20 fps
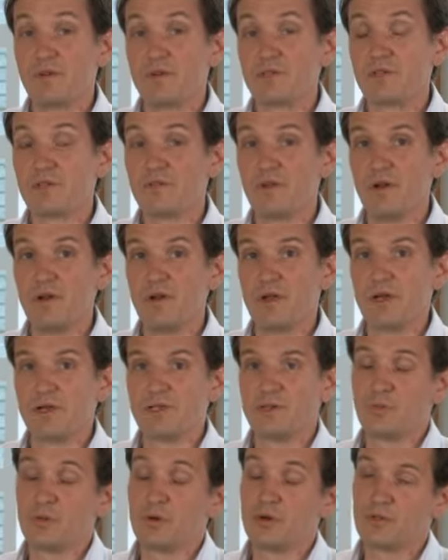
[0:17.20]
first of all,
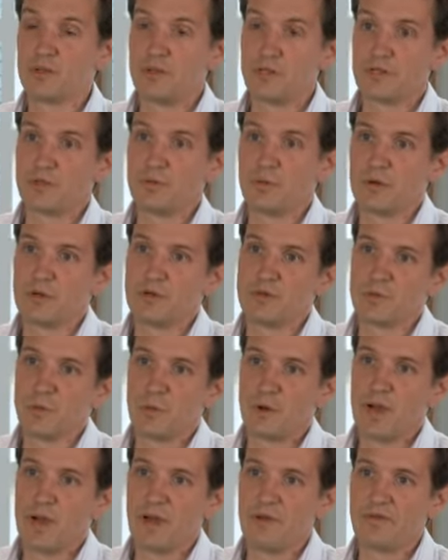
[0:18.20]
as a personal experience,
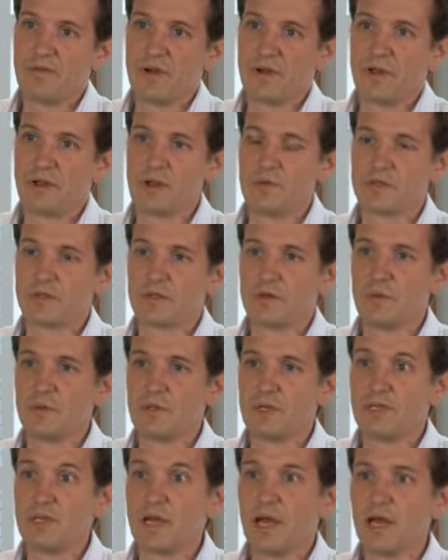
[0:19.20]
when I found out I was going to
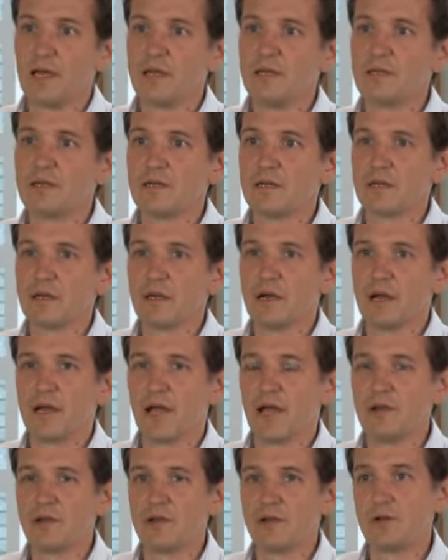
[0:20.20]
be a dad, I
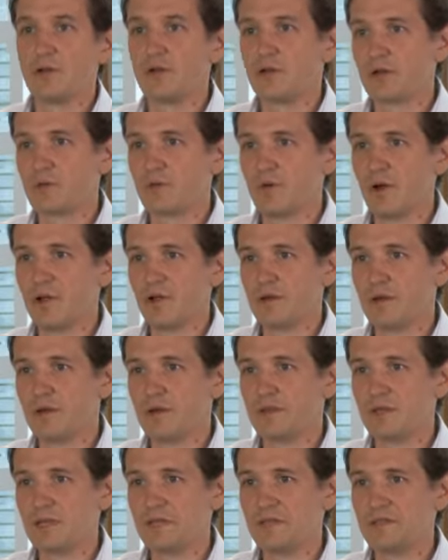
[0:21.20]
had a good look around
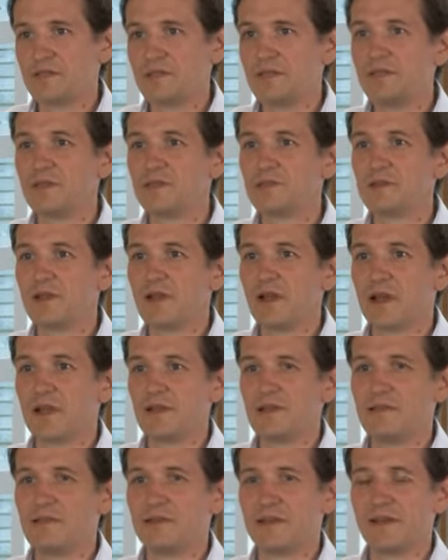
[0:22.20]
the internet
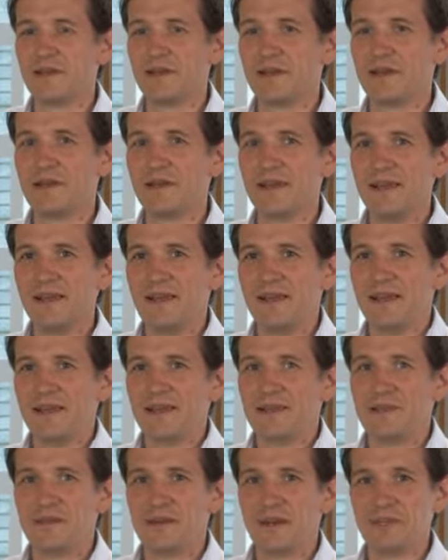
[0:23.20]
and,
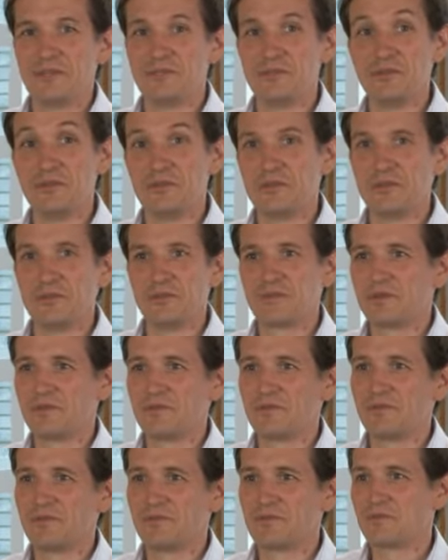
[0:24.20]
as you do, sort
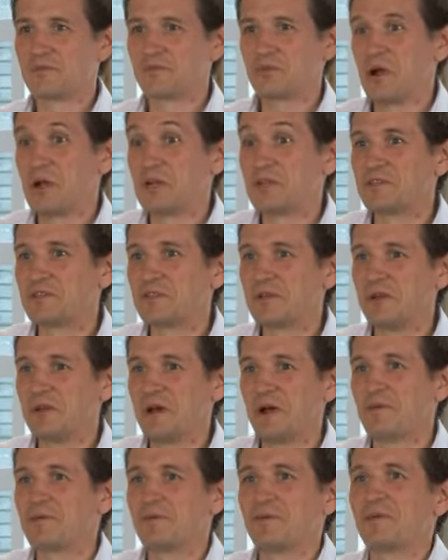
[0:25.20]
of try and skill
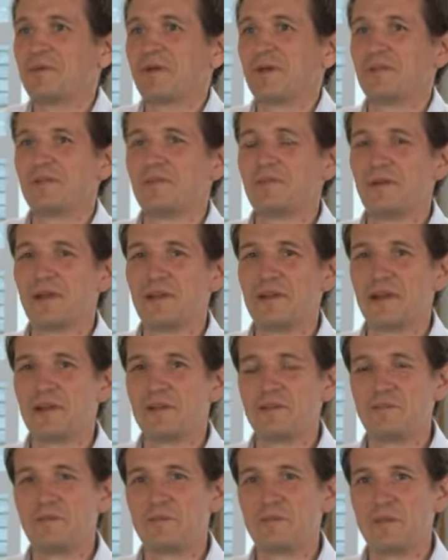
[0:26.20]
up and find
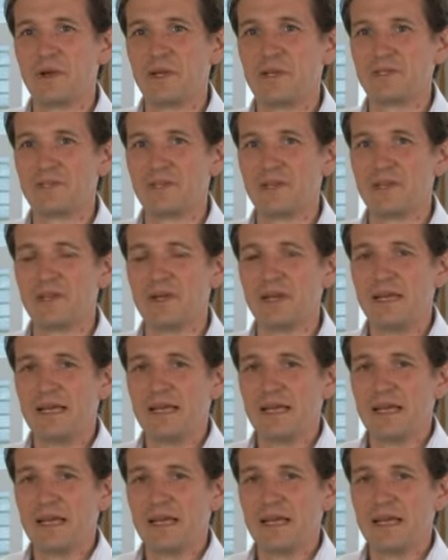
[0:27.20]
out information.